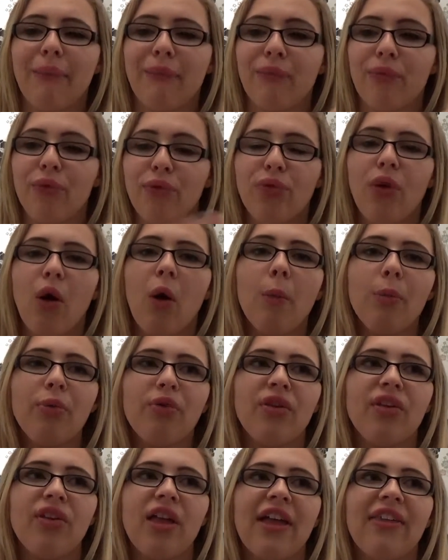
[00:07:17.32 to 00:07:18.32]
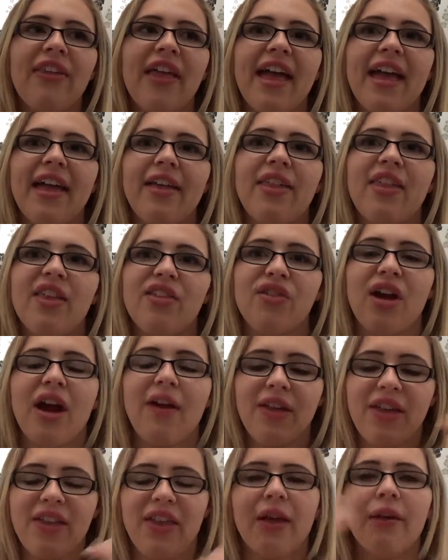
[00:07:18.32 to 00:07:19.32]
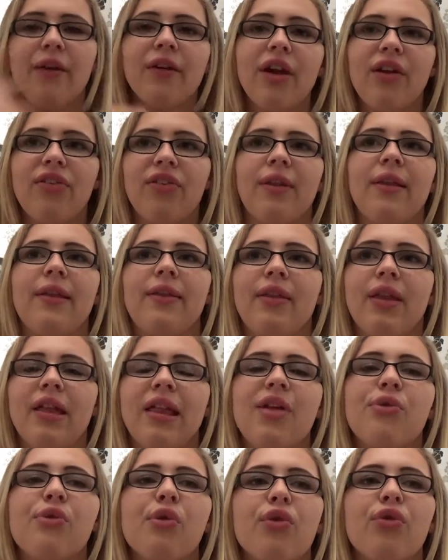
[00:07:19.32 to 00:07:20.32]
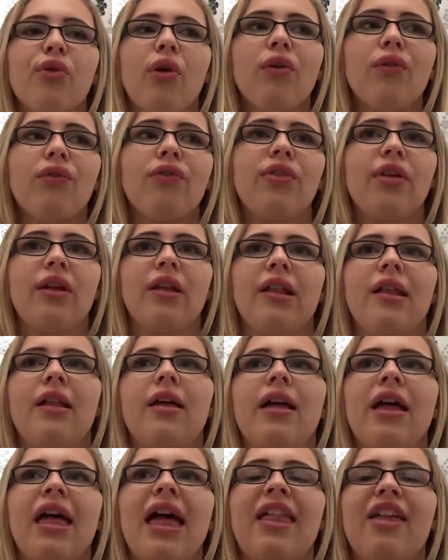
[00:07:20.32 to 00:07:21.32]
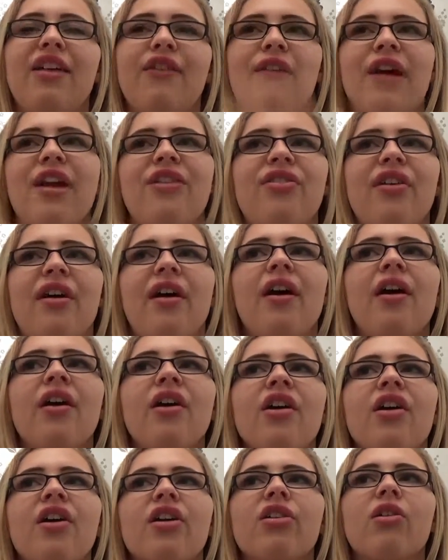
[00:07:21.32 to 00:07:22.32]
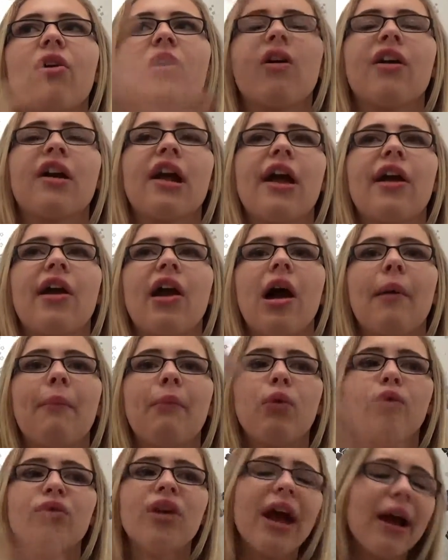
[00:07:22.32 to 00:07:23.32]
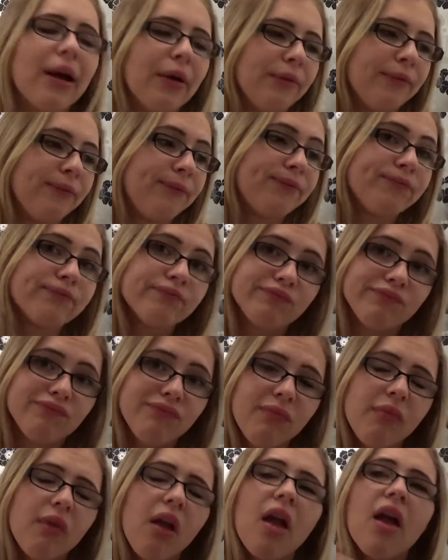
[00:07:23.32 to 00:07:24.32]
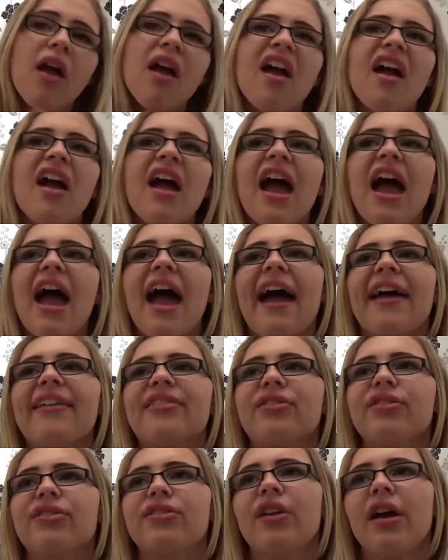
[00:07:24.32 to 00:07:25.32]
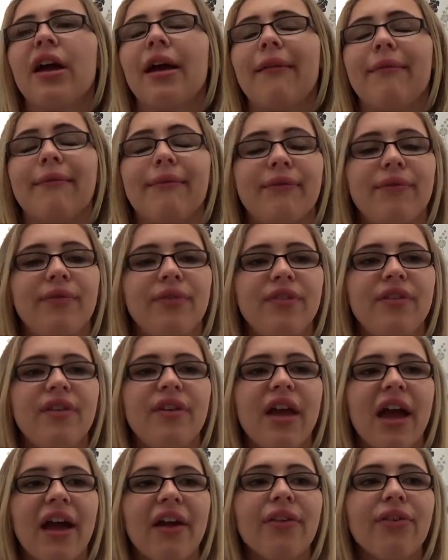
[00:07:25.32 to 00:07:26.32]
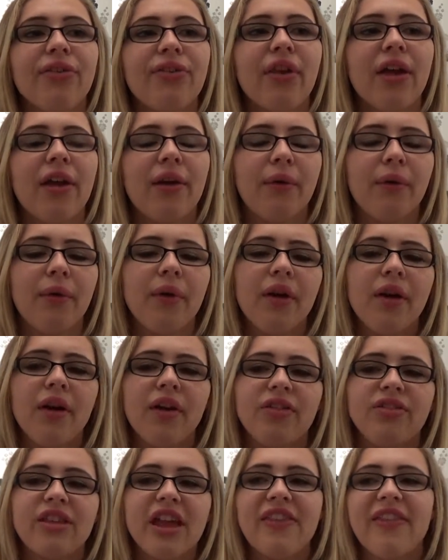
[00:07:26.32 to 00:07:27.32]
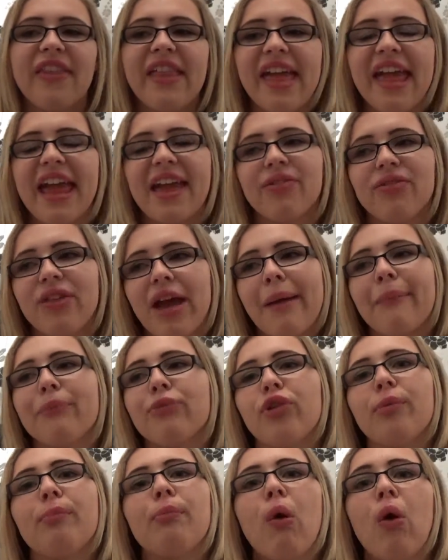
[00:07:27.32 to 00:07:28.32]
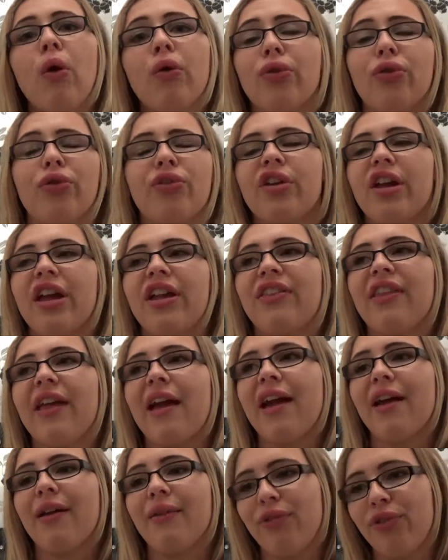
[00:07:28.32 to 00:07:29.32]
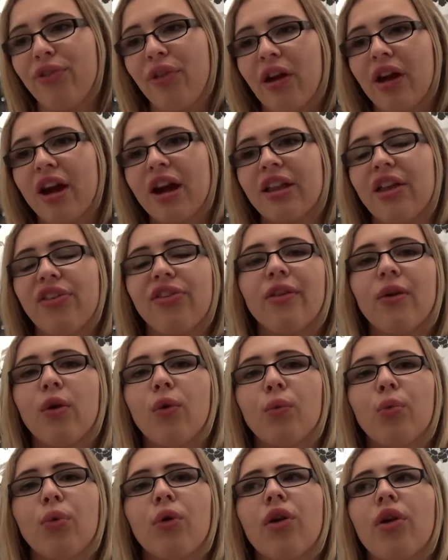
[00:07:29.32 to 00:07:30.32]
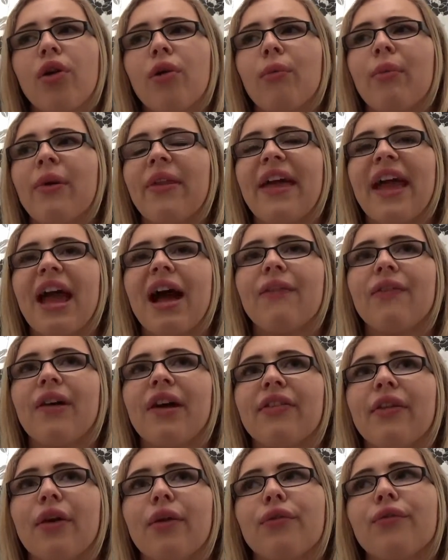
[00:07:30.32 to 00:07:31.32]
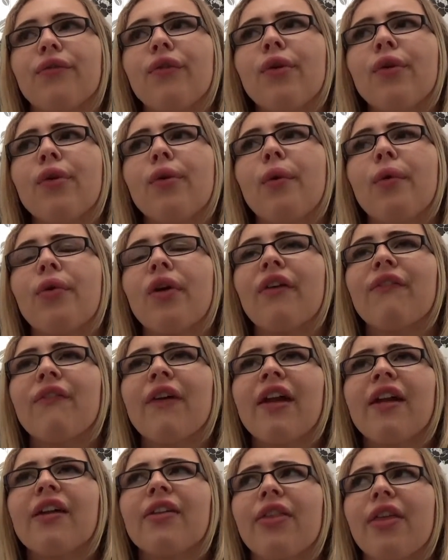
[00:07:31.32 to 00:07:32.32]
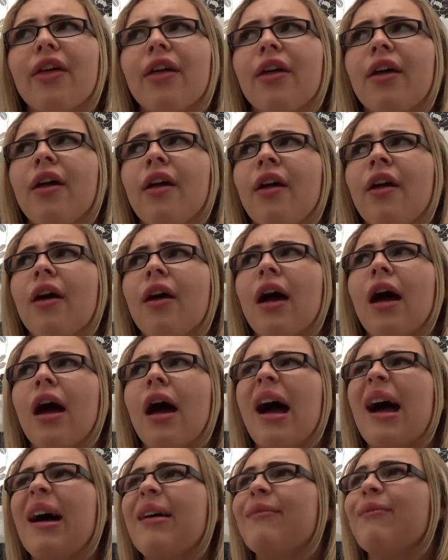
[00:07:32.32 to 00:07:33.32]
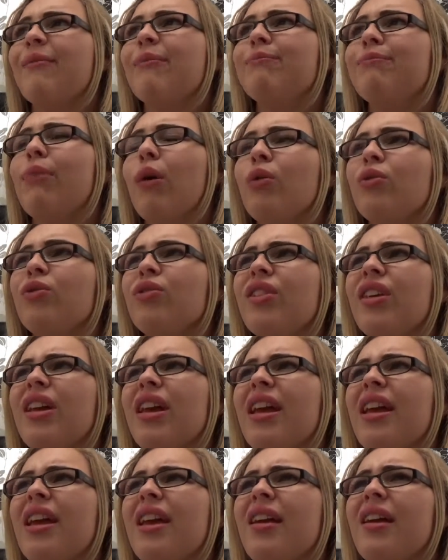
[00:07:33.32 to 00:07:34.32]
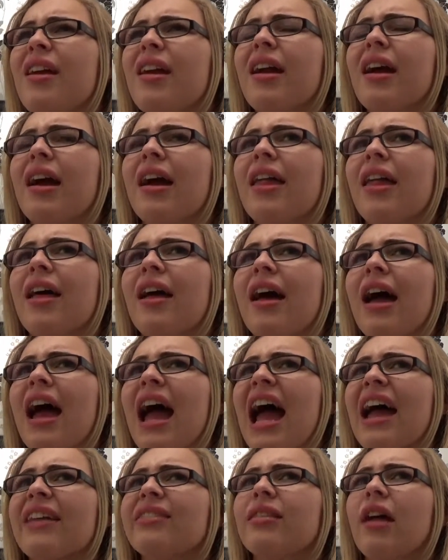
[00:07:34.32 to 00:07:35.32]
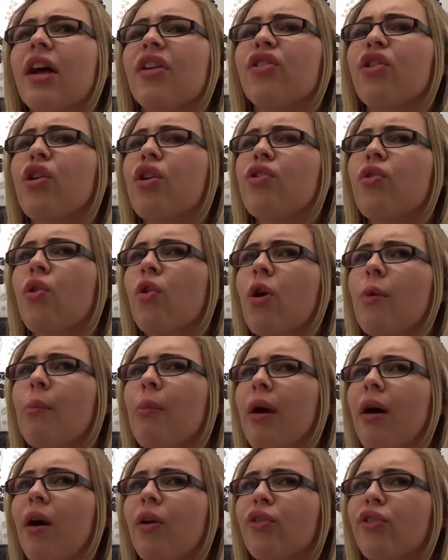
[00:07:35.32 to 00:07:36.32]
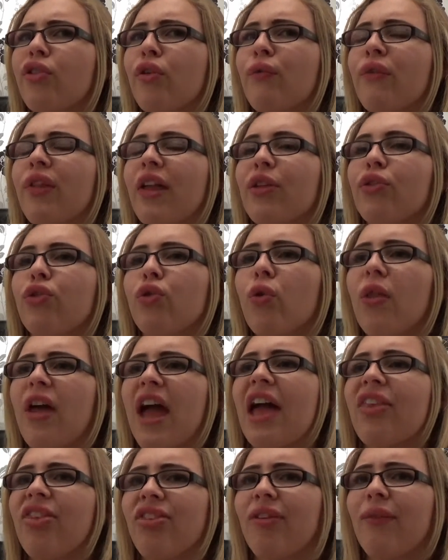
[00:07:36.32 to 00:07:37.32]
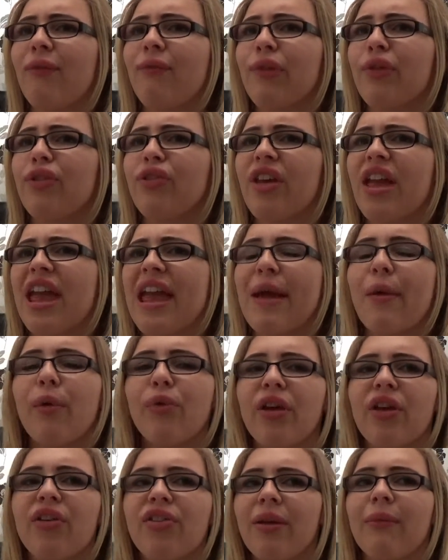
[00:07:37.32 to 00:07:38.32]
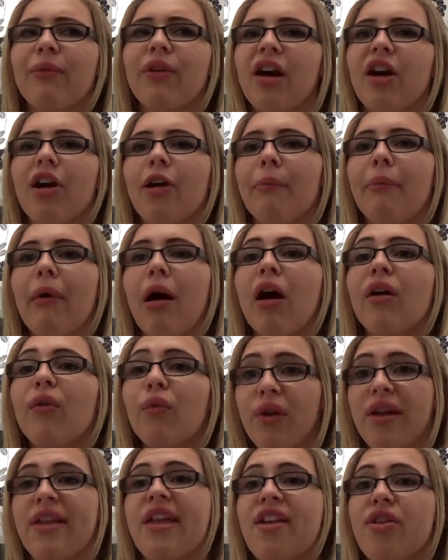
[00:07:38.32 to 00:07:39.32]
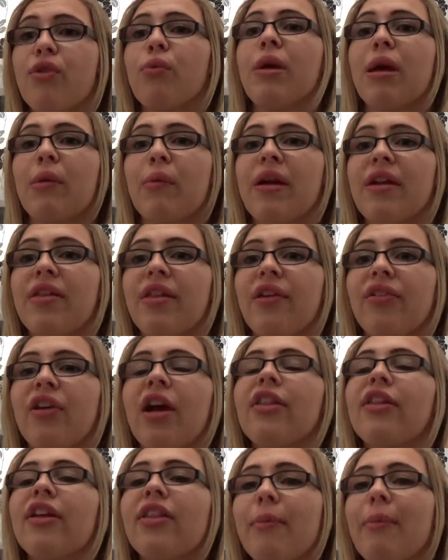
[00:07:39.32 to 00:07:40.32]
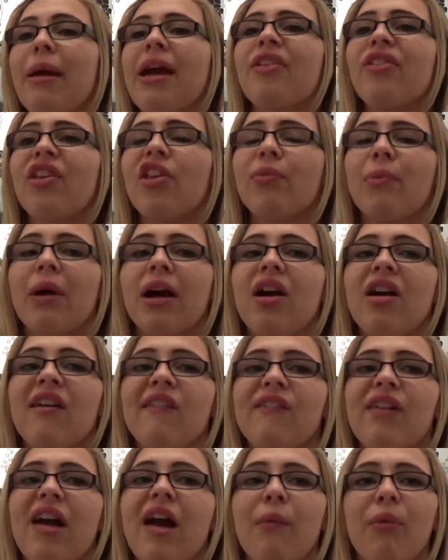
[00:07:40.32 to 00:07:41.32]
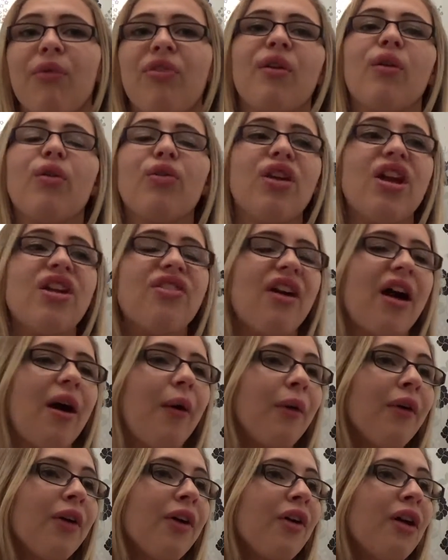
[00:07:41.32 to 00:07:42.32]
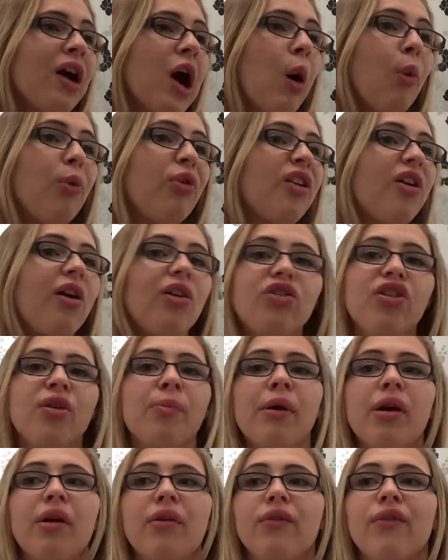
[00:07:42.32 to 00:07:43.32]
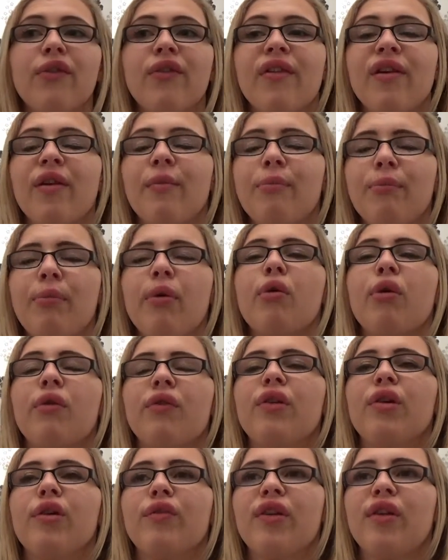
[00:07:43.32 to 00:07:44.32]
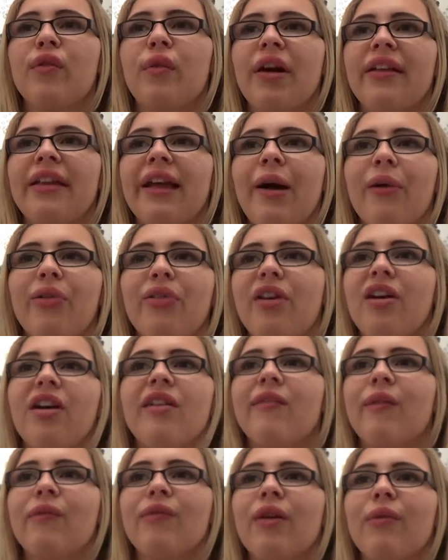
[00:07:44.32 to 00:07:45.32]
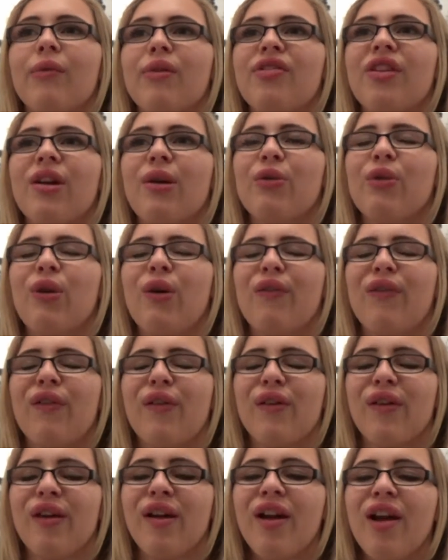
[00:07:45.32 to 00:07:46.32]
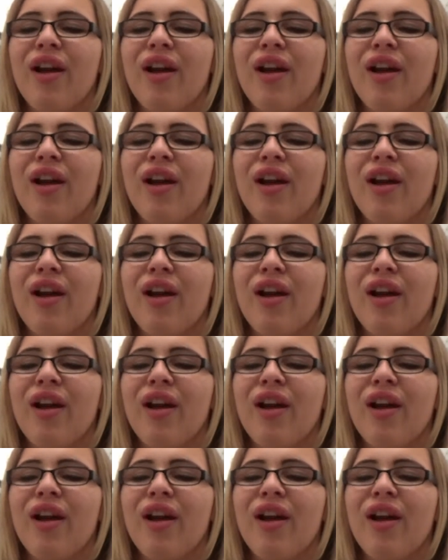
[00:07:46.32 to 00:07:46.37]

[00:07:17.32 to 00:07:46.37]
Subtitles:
stops, and you know, because the electric's off, the elevator can't go up or down, and yeah, so then they end up having to bond, and they're stuck in this little room, and they have like no food. I think that Bonte had like 2 chocolate bars or something. I'm sure they had something to eat. It was like some kind of bar. I really need to reread this. I know the basics, but I can't remember every single detail. I obviously can't do a book review of it right now, so I can't remember every detail of it.